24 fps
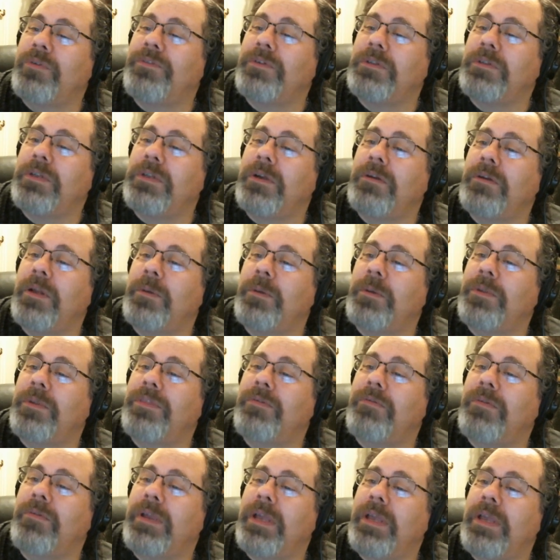for deer number
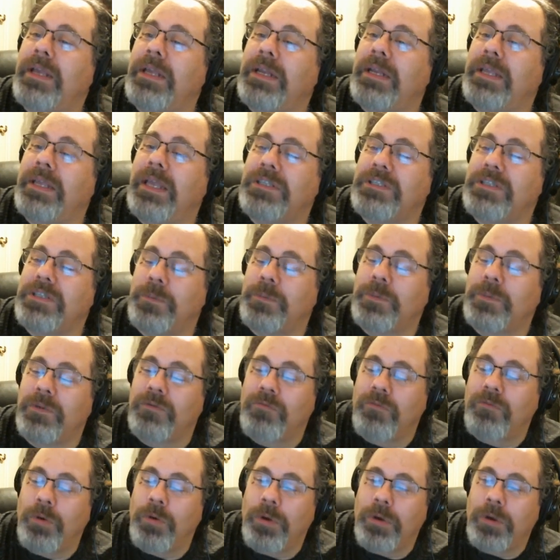3. I got to catch up with
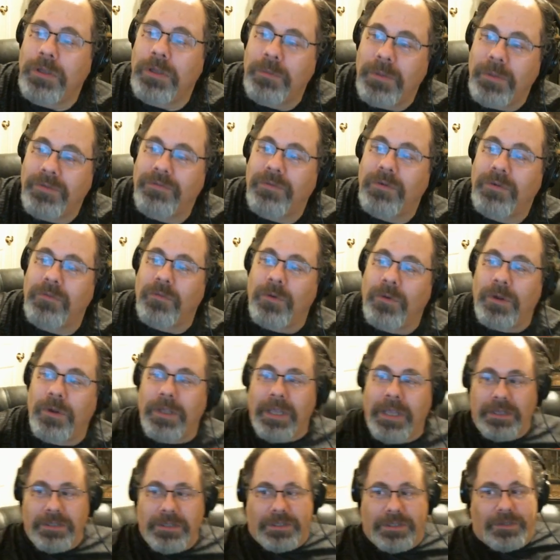Roy. My friend Roy
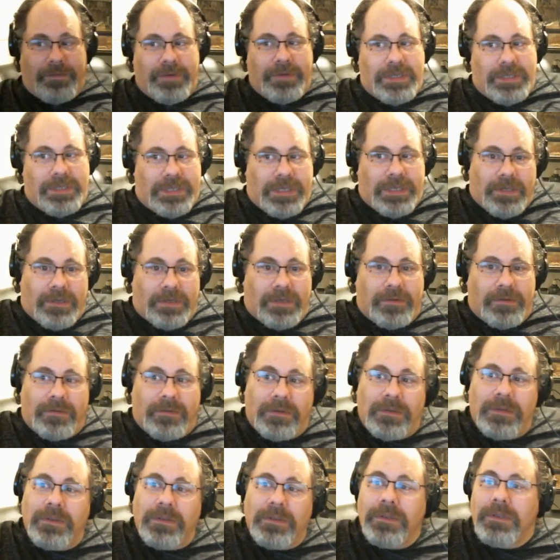has 3 deer.
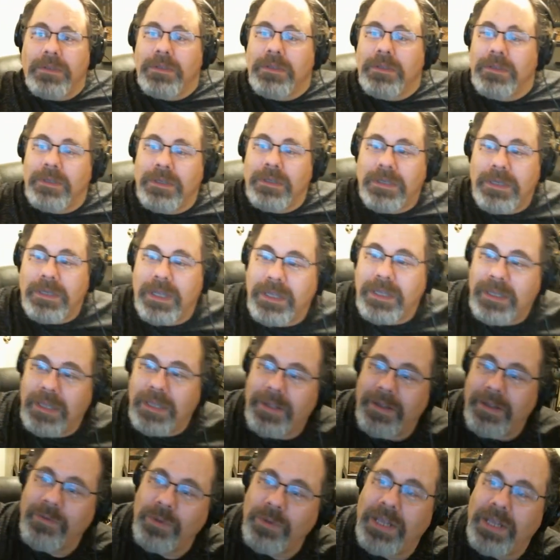And
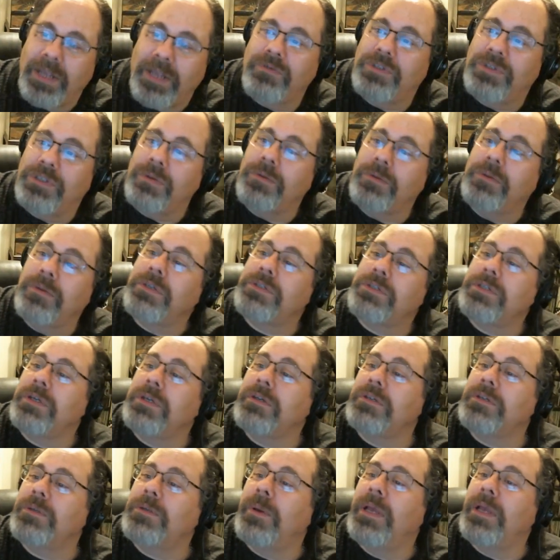I only have 2 this
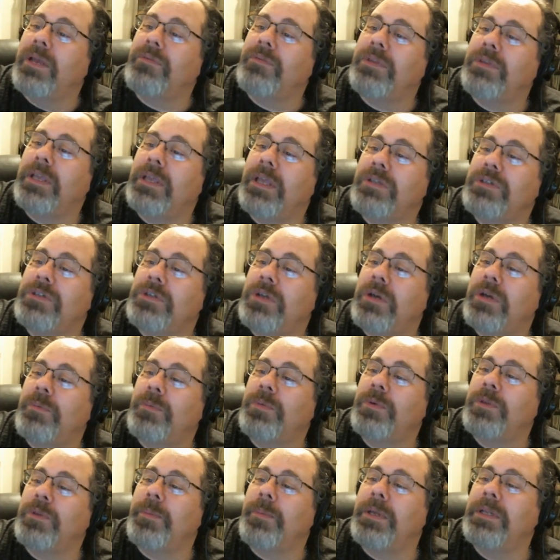year, so I have to catch up
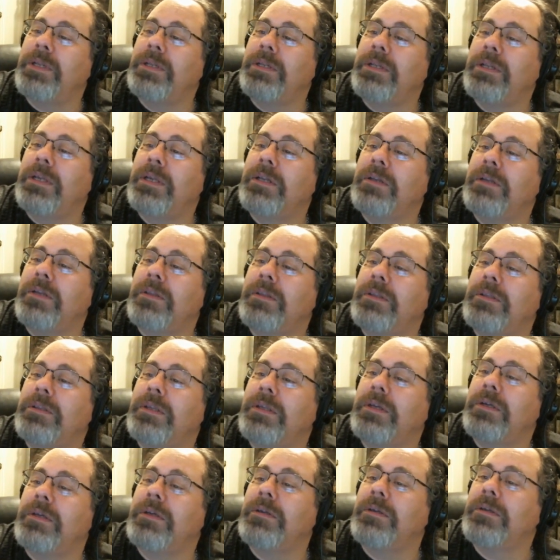with him. I need to get another
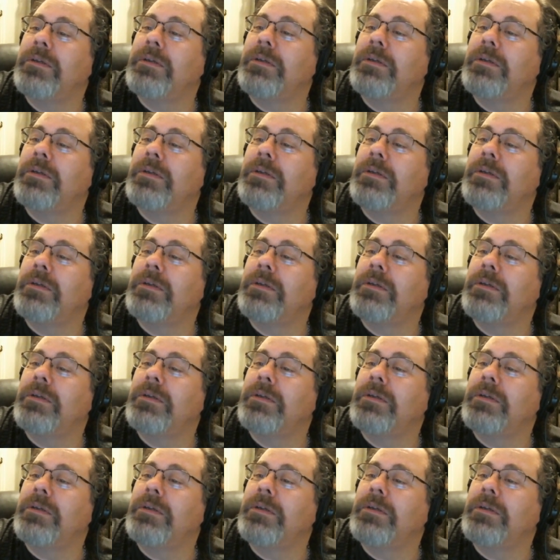deer.